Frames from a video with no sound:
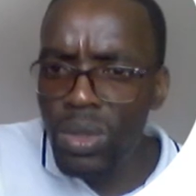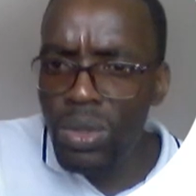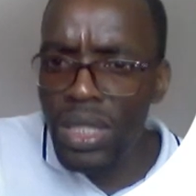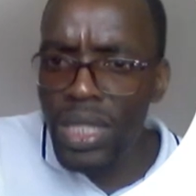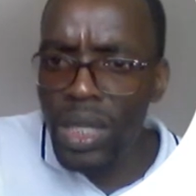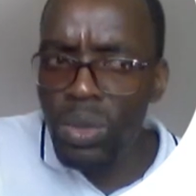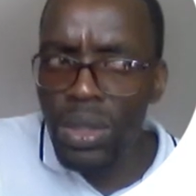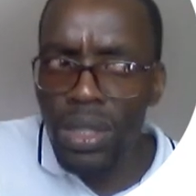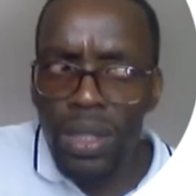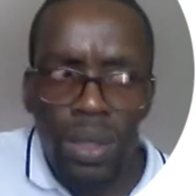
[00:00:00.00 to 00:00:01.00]
start
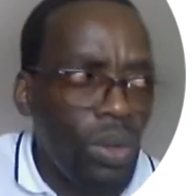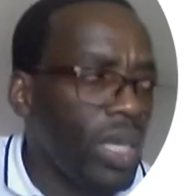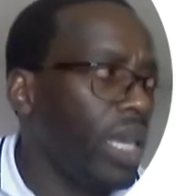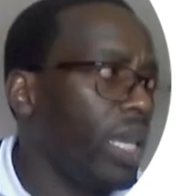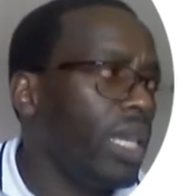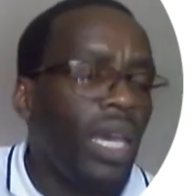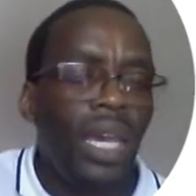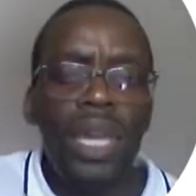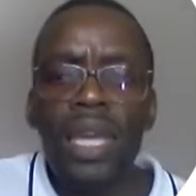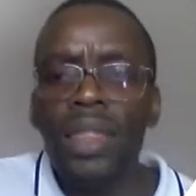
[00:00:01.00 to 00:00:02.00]
with. okay.
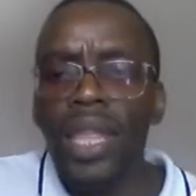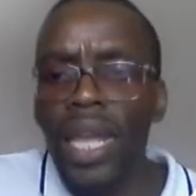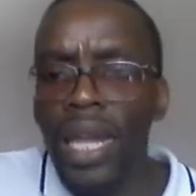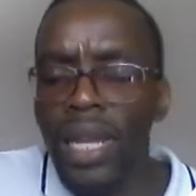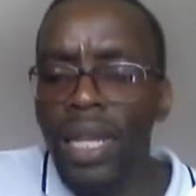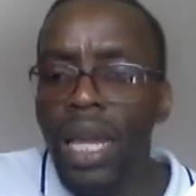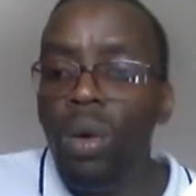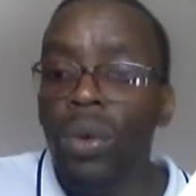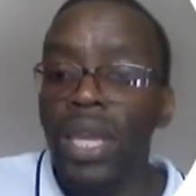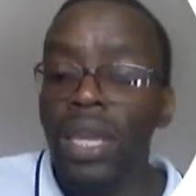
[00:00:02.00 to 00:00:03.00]
And then
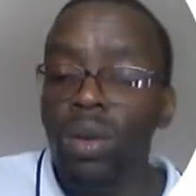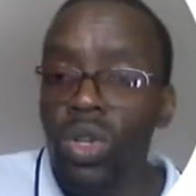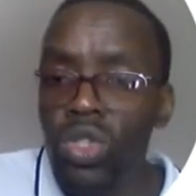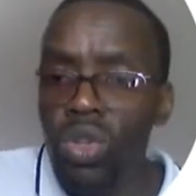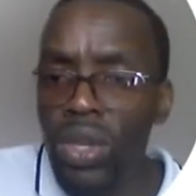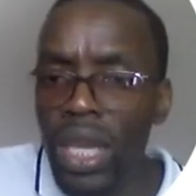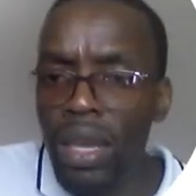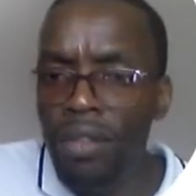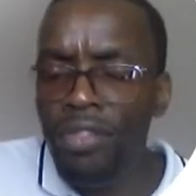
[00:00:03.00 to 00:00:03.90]
we also have